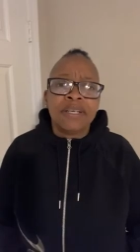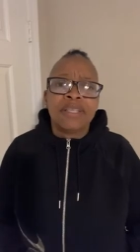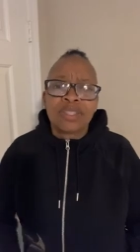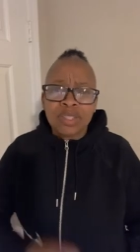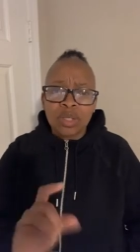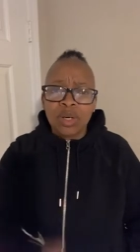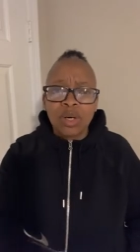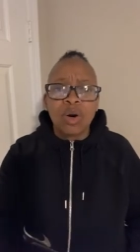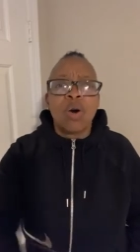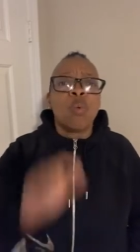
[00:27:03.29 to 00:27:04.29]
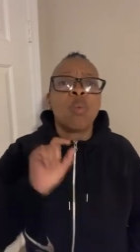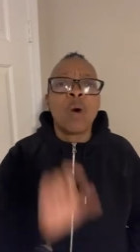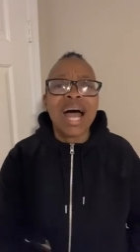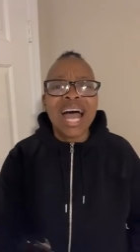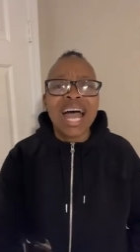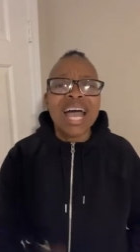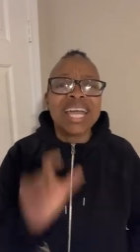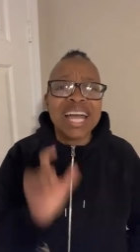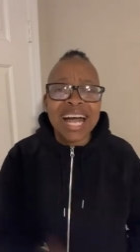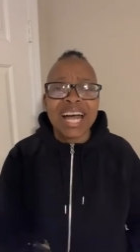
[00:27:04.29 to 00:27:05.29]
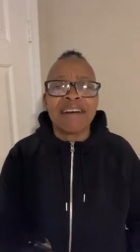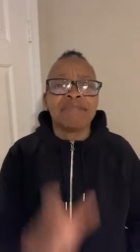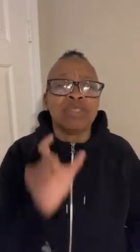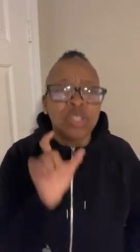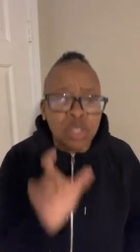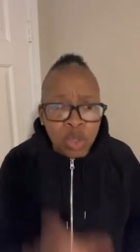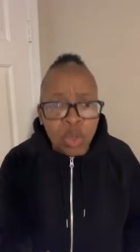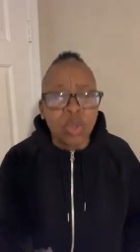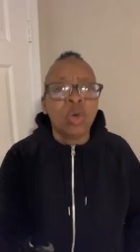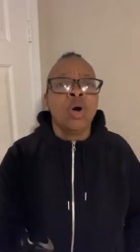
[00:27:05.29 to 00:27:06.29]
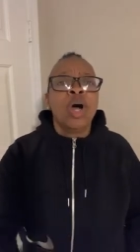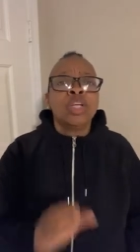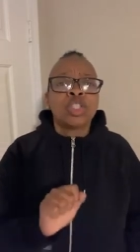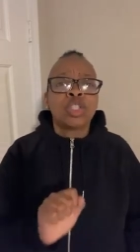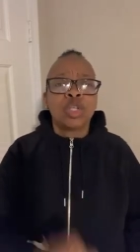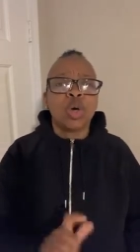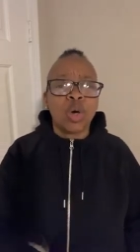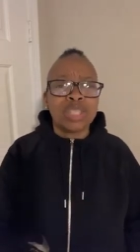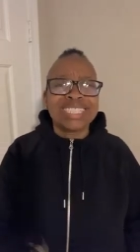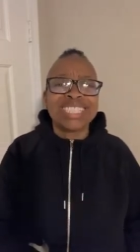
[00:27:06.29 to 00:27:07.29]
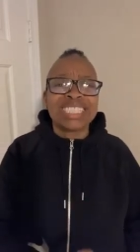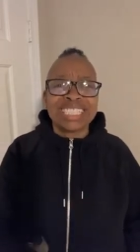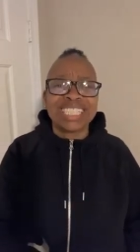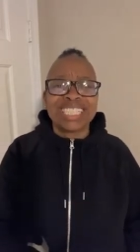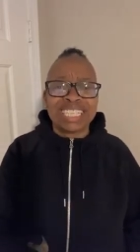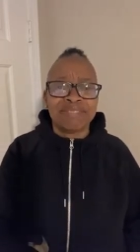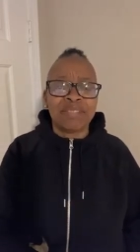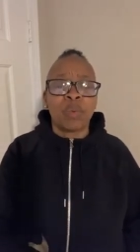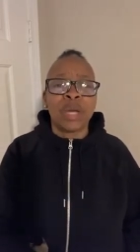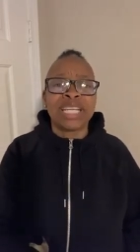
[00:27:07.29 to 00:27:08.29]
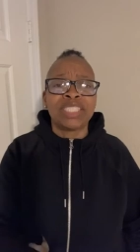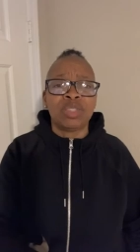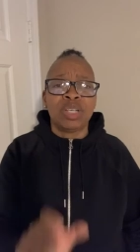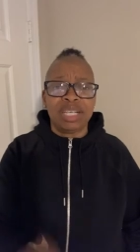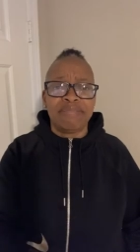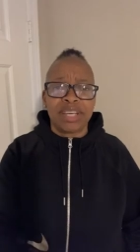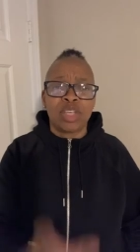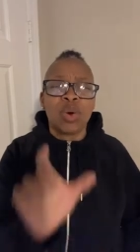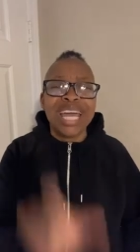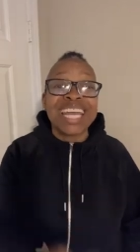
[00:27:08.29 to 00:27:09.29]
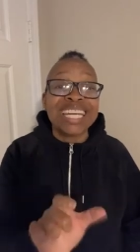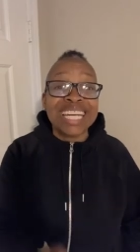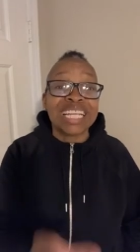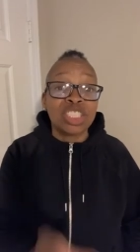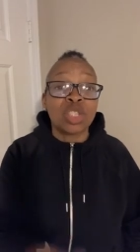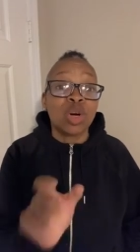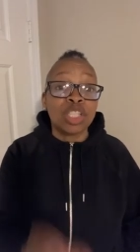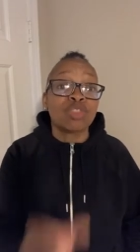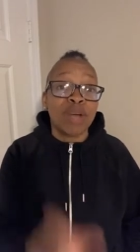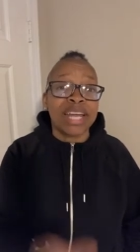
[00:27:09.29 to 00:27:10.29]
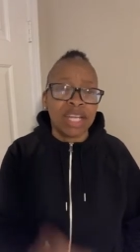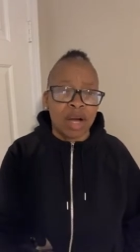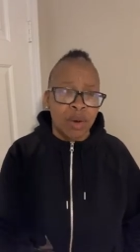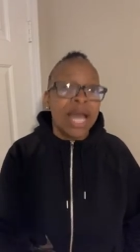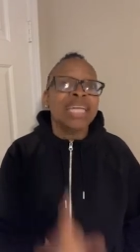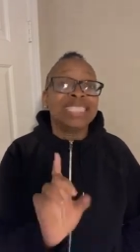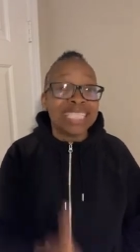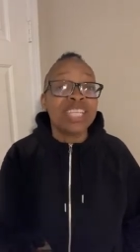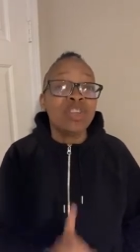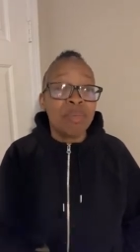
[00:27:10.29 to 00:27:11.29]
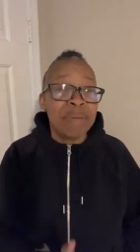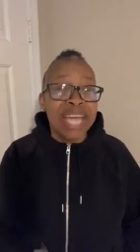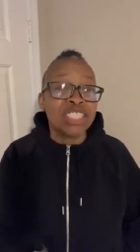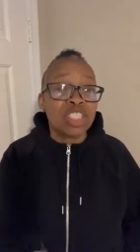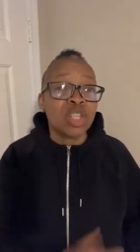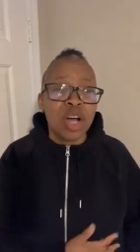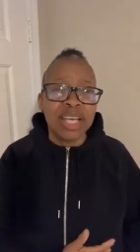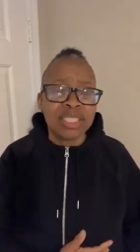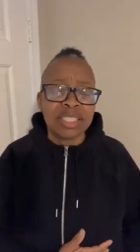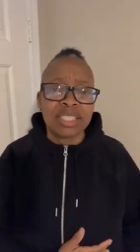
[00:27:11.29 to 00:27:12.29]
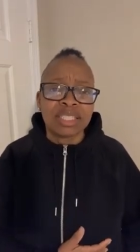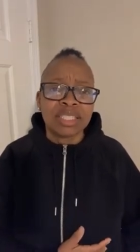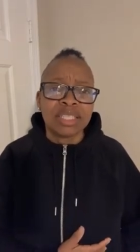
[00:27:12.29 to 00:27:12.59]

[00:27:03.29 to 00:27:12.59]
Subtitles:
So why have you chosen to live the way that you're living? You in that choice right now. Did you make the choice?